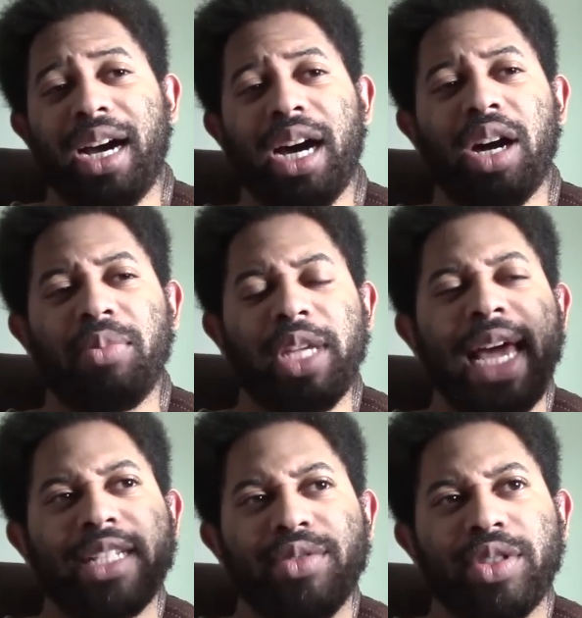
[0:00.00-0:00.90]
The
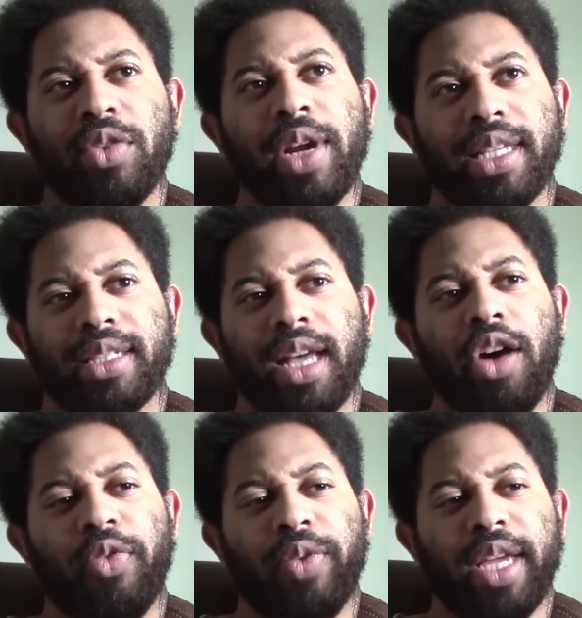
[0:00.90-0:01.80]
actual story
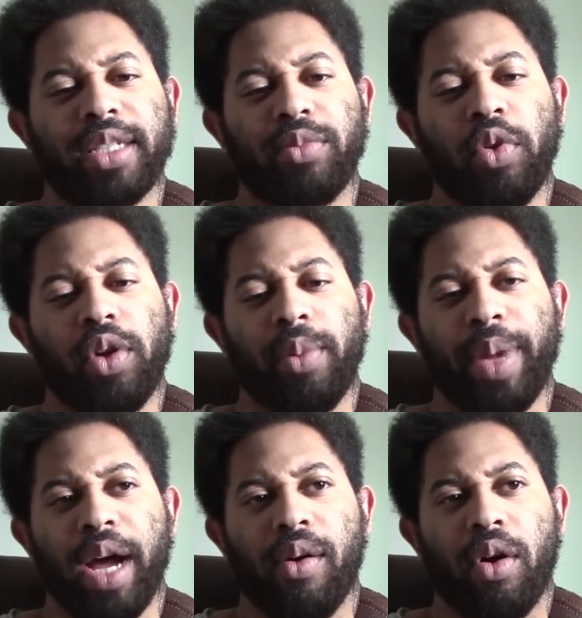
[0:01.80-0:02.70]
itself is more
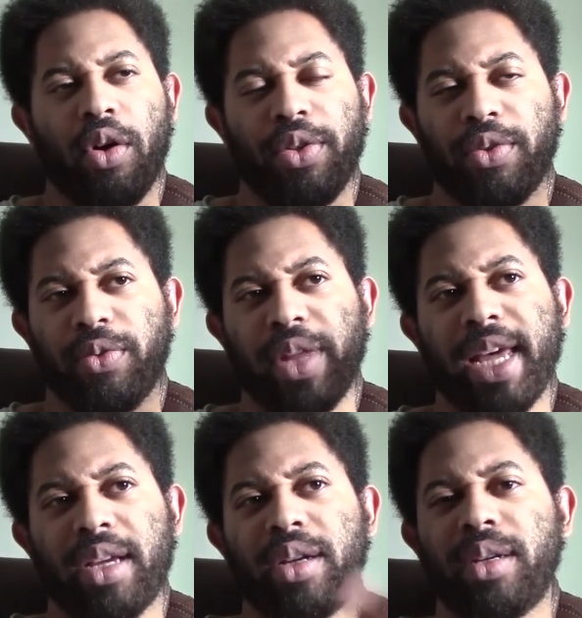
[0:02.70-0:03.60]
about Arthur
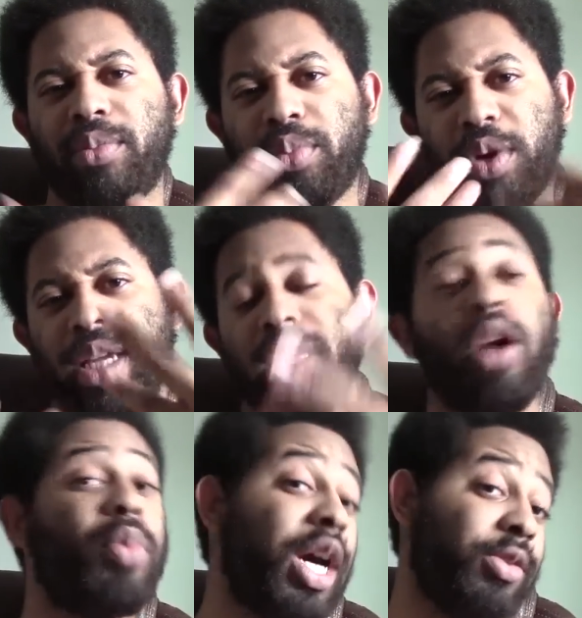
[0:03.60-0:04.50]
Fleck breaking,
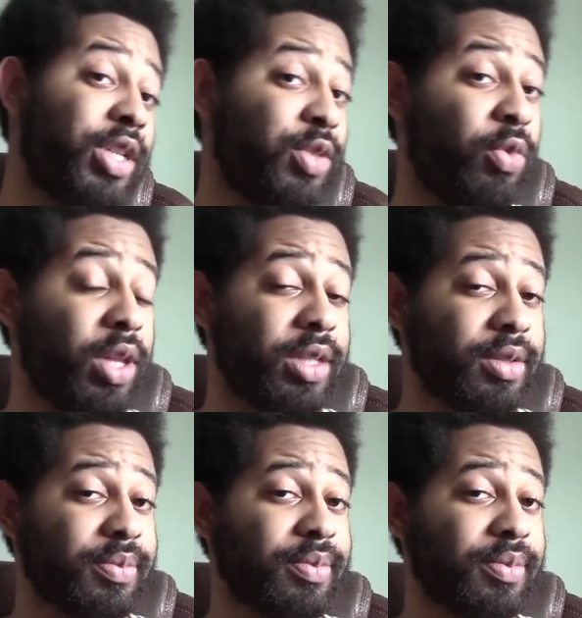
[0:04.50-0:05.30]
oh by the way, I swore this,